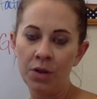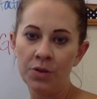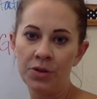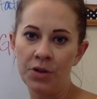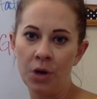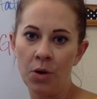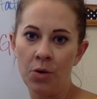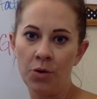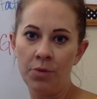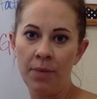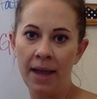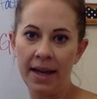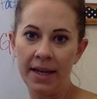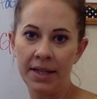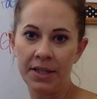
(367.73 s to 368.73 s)
So you
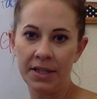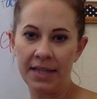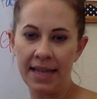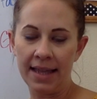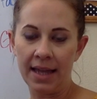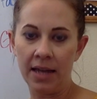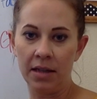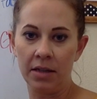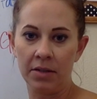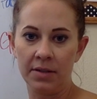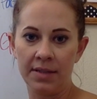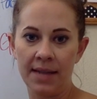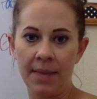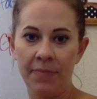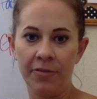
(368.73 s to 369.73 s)
might need to take that a little
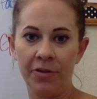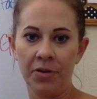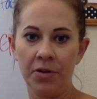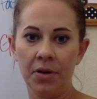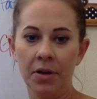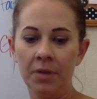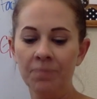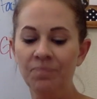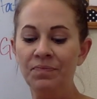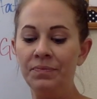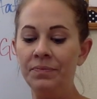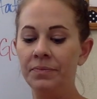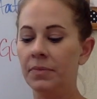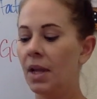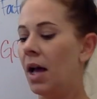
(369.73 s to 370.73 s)
step further.
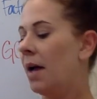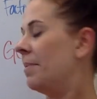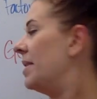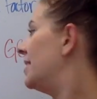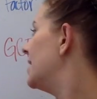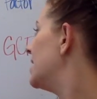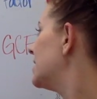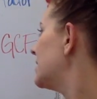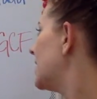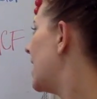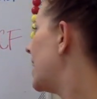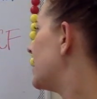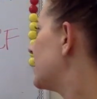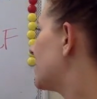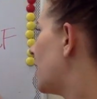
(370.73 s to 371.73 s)
In this
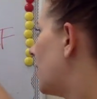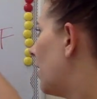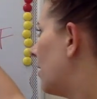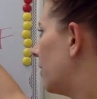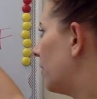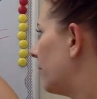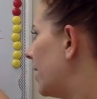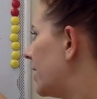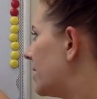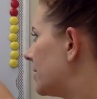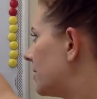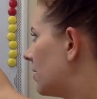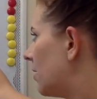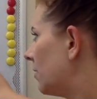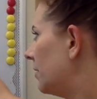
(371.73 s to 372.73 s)
case, like our
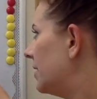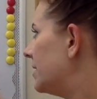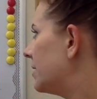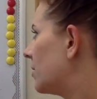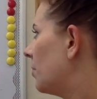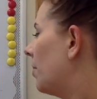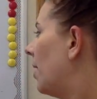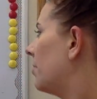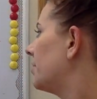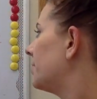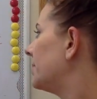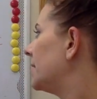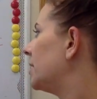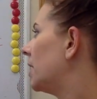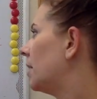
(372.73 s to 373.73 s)
greatest and our least are
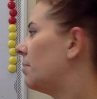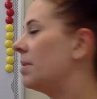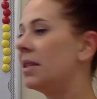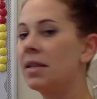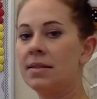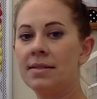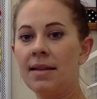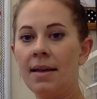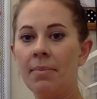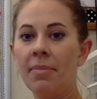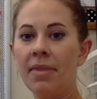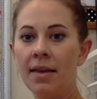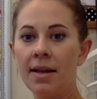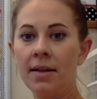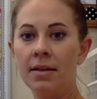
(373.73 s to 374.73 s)
probably going to be the same
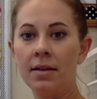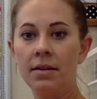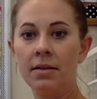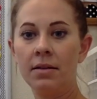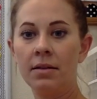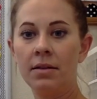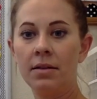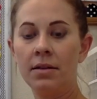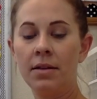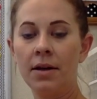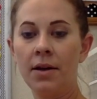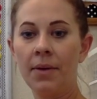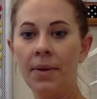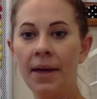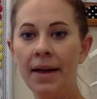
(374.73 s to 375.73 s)
thing.
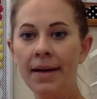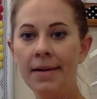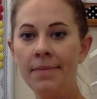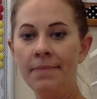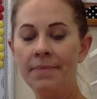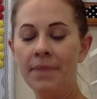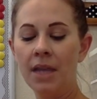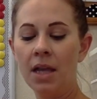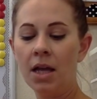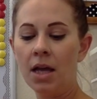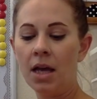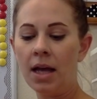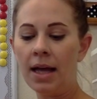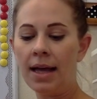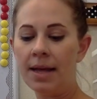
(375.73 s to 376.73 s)

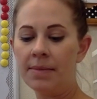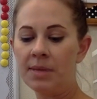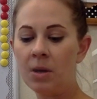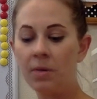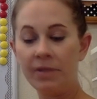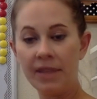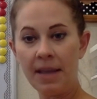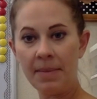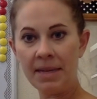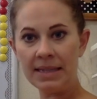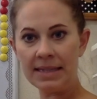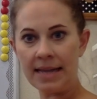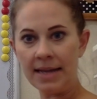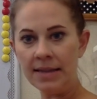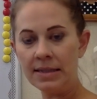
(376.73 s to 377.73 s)
Okay. So hopefully that makes
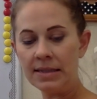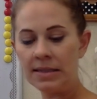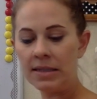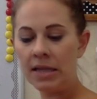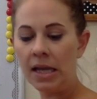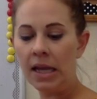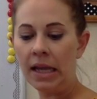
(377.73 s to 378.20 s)
sense.